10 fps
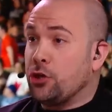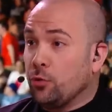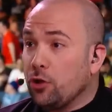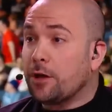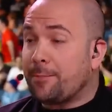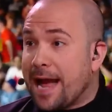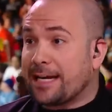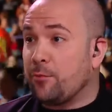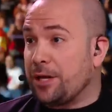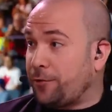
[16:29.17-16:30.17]
You look back
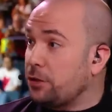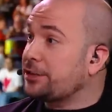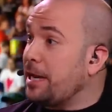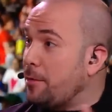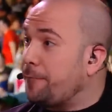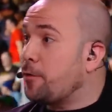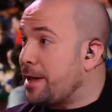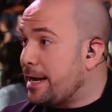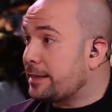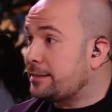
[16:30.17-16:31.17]
at when he first came up from
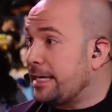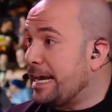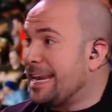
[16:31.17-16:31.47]
NXT